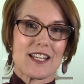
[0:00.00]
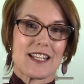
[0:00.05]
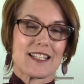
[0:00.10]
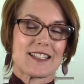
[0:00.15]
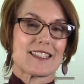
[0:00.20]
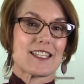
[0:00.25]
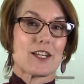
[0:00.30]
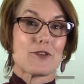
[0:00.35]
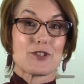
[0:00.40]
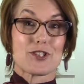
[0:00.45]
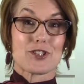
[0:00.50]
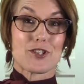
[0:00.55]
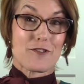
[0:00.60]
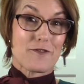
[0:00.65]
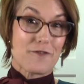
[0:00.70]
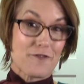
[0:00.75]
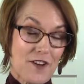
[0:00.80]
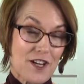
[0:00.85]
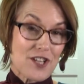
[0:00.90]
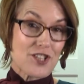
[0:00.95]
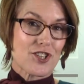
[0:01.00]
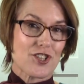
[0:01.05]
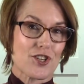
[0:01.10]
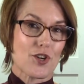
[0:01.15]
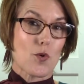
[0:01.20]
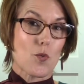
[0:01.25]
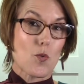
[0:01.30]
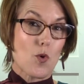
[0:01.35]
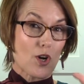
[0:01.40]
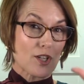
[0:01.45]
and Sarah's confession
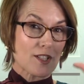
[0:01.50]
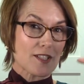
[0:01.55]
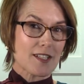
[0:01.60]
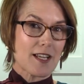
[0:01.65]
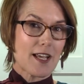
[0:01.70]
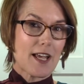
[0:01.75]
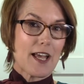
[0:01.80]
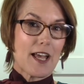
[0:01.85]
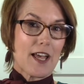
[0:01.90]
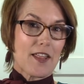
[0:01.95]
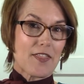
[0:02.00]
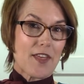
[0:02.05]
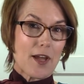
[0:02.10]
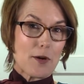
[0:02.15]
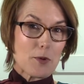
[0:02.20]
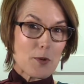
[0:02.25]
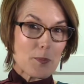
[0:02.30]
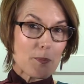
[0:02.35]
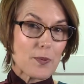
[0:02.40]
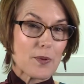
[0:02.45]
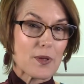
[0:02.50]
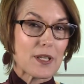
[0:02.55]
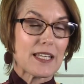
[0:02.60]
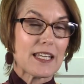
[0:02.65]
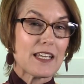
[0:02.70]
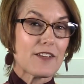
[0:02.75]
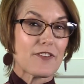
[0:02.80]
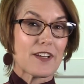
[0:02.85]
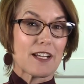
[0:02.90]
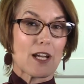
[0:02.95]
on what they were
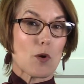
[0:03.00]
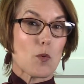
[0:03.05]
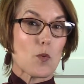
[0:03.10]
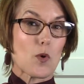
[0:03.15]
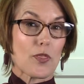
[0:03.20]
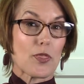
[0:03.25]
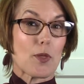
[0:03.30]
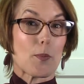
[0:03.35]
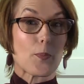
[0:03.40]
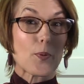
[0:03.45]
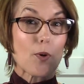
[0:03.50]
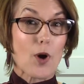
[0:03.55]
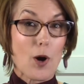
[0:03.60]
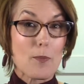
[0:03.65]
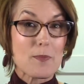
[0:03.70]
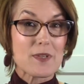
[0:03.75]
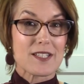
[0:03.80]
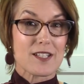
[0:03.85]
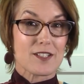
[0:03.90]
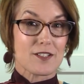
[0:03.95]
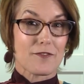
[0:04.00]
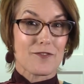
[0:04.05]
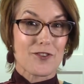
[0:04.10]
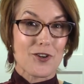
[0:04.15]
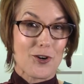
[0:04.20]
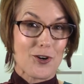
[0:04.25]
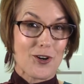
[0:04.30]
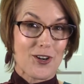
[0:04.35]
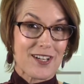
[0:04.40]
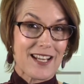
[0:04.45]
believing and what the promises of
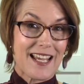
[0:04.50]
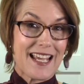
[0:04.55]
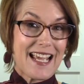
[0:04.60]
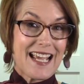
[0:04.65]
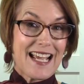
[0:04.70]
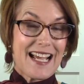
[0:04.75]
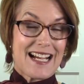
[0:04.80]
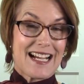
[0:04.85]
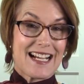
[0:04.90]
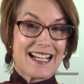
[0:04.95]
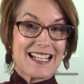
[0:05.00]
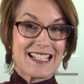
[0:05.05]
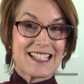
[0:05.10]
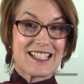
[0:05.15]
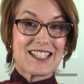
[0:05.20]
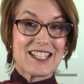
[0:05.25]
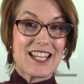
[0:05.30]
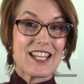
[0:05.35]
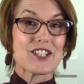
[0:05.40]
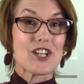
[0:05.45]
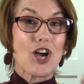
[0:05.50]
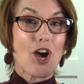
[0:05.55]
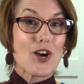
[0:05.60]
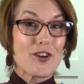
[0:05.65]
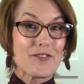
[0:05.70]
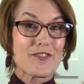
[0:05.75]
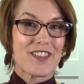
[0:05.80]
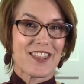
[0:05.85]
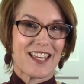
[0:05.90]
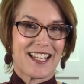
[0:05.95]
God said
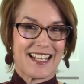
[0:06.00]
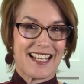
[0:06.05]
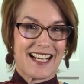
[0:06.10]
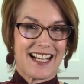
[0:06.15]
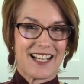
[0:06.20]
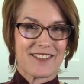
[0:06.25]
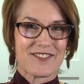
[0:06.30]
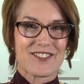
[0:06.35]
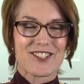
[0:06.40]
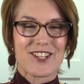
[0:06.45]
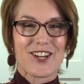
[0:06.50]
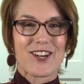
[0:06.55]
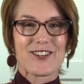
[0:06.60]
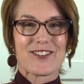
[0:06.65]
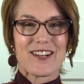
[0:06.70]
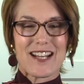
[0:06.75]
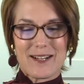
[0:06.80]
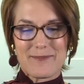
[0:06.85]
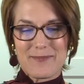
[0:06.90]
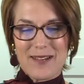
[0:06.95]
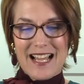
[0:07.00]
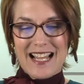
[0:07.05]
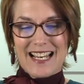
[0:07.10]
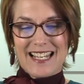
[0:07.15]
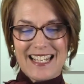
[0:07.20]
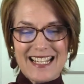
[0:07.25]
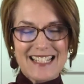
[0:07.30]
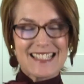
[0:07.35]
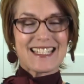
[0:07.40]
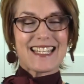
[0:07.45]
over their lives. So
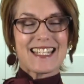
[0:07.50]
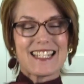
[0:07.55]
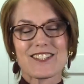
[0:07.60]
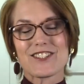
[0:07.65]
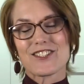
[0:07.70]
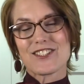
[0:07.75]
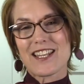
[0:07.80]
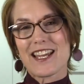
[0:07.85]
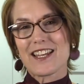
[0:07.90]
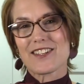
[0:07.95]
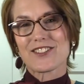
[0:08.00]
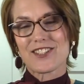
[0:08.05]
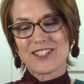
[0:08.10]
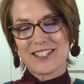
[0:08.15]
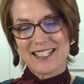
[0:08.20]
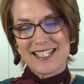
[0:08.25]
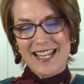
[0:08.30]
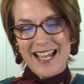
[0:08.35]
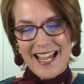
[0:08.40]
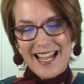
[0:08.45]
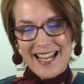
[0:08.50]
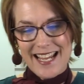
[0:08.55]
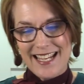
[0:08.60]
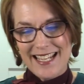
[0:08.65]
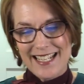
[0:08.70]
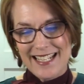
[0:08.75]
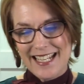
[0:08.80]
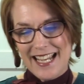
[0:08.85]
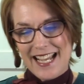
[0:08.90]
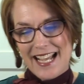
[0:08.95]
let's get into that.
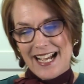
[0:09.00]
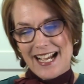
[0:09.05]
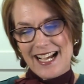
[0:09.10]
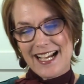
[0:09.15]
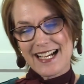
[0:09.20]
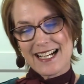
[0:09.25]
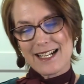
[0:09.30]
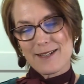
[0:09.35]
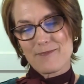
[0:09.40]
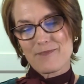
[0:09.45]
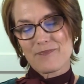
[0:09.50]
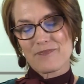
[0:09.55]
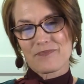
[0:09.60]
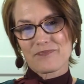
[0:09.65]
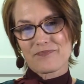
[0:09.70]
Today, I